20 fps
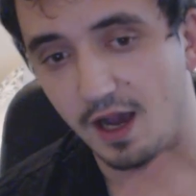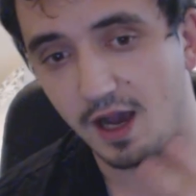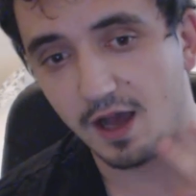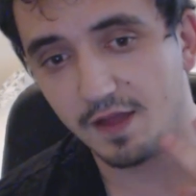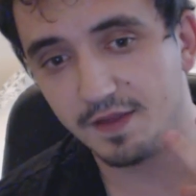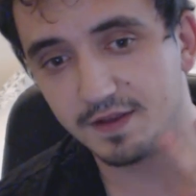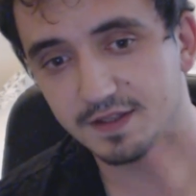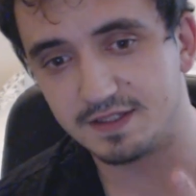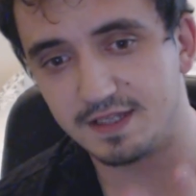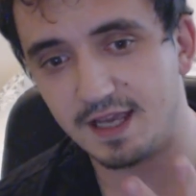
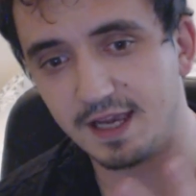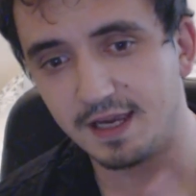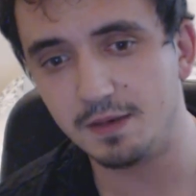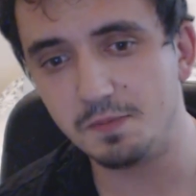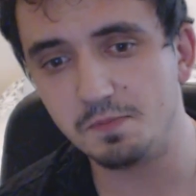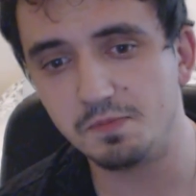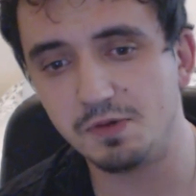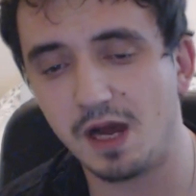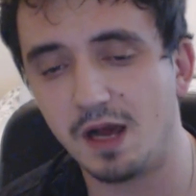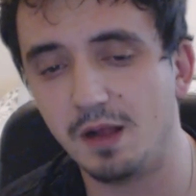The
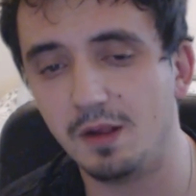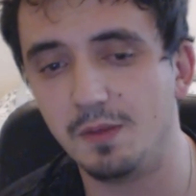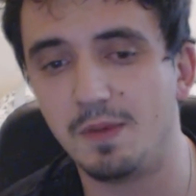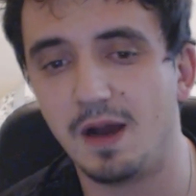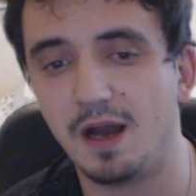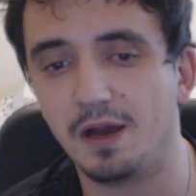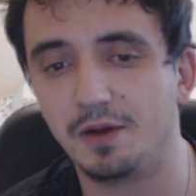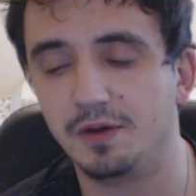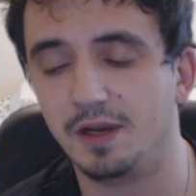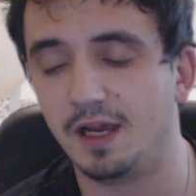second problem
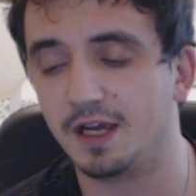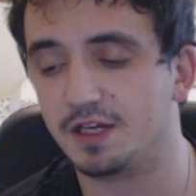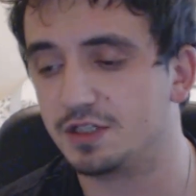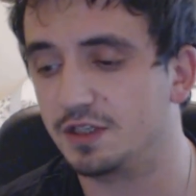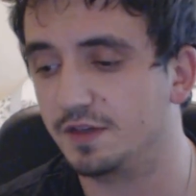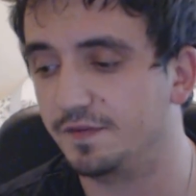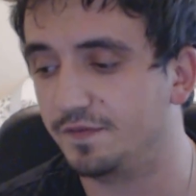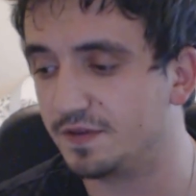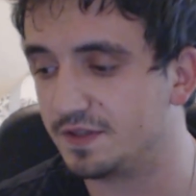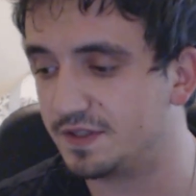I could
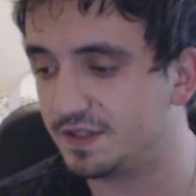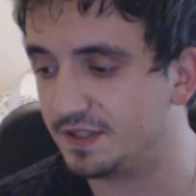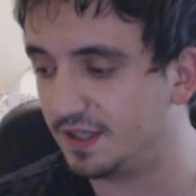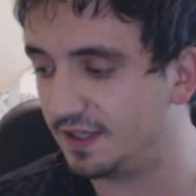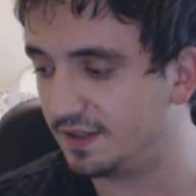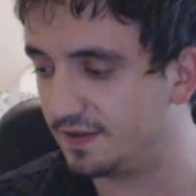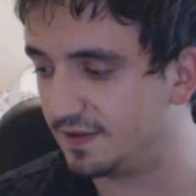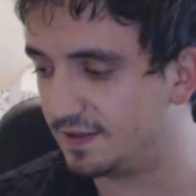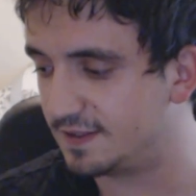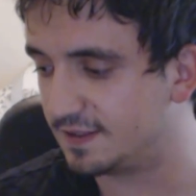actually
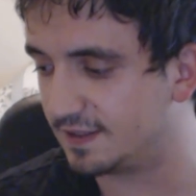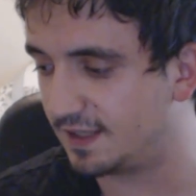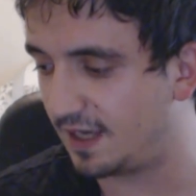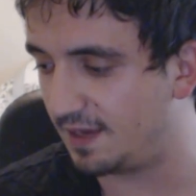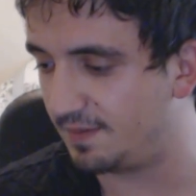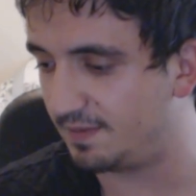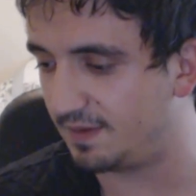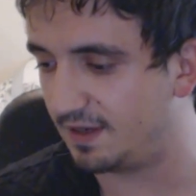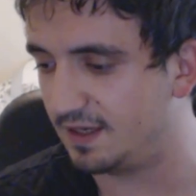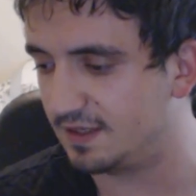foresee in this
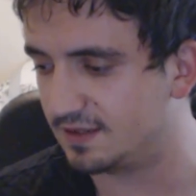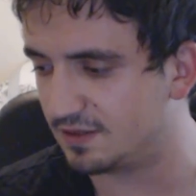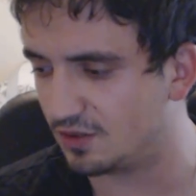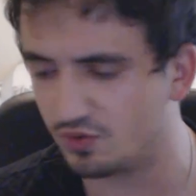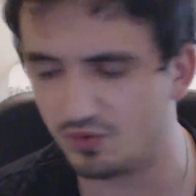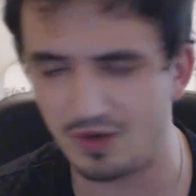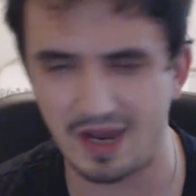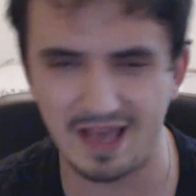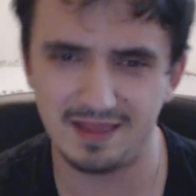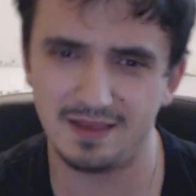game is
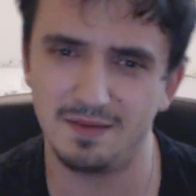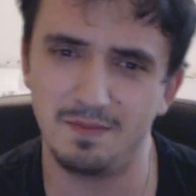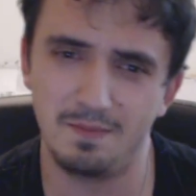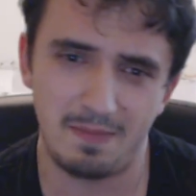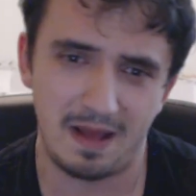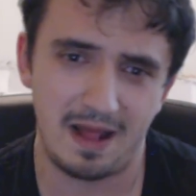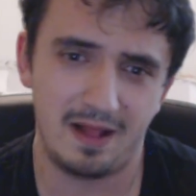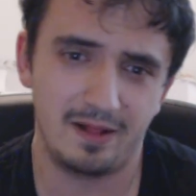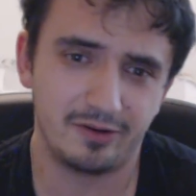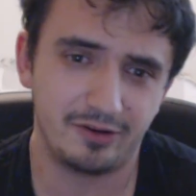random
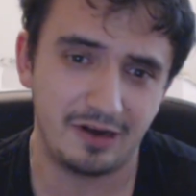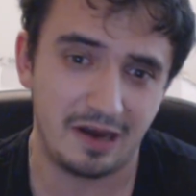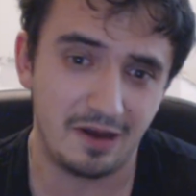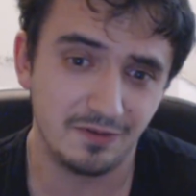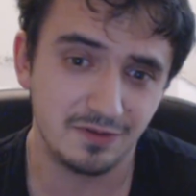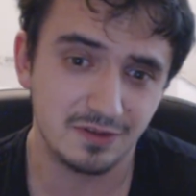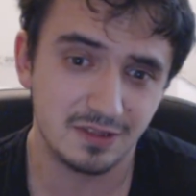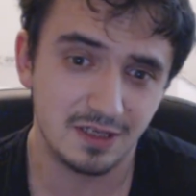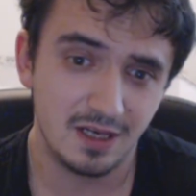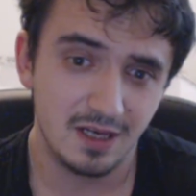
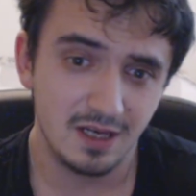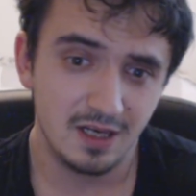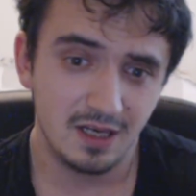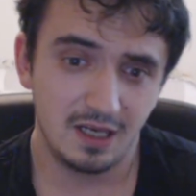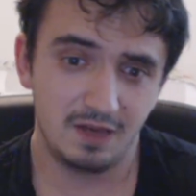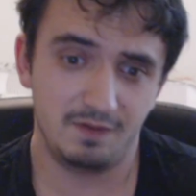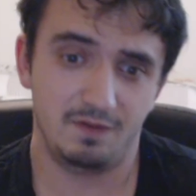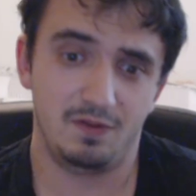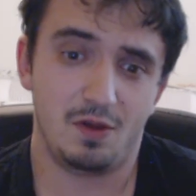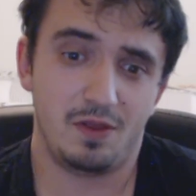battlegrounds.
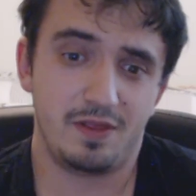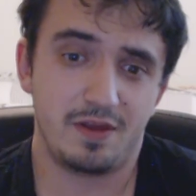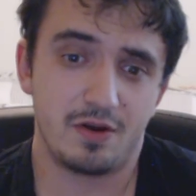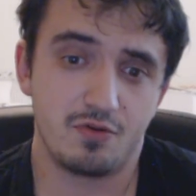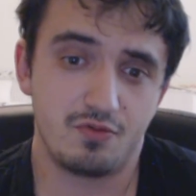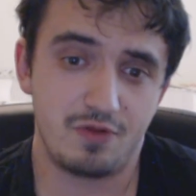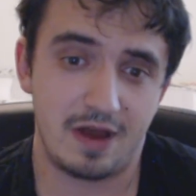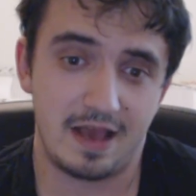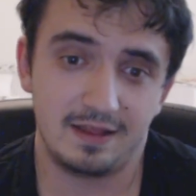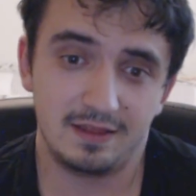Even though they're
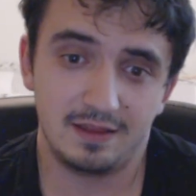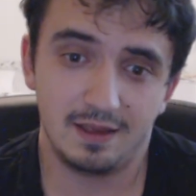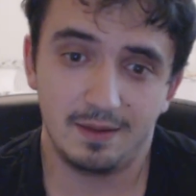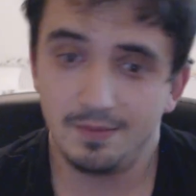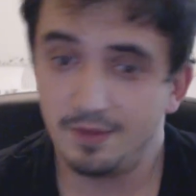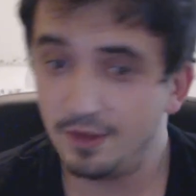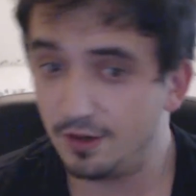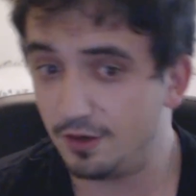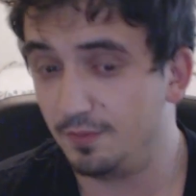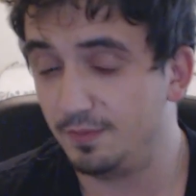
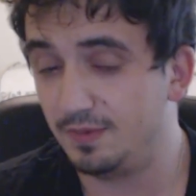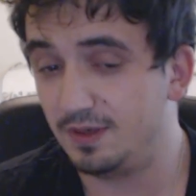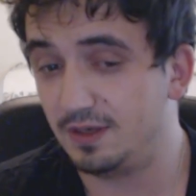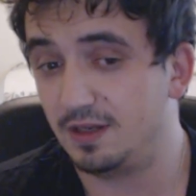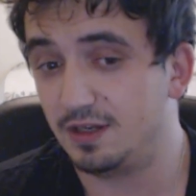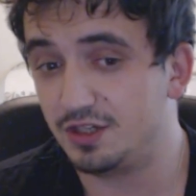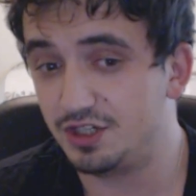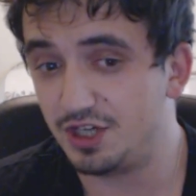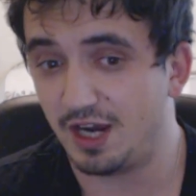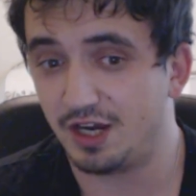random, they don't mean
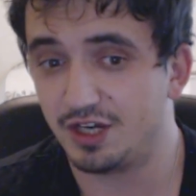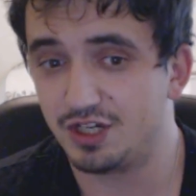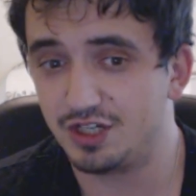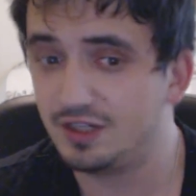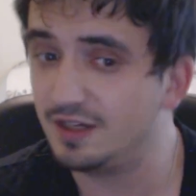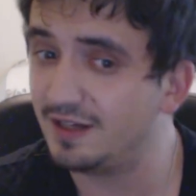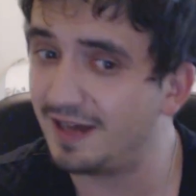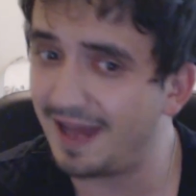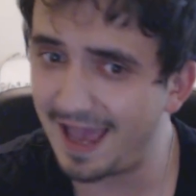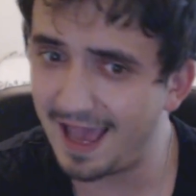a jack
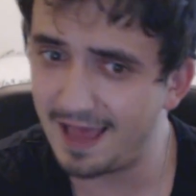shit.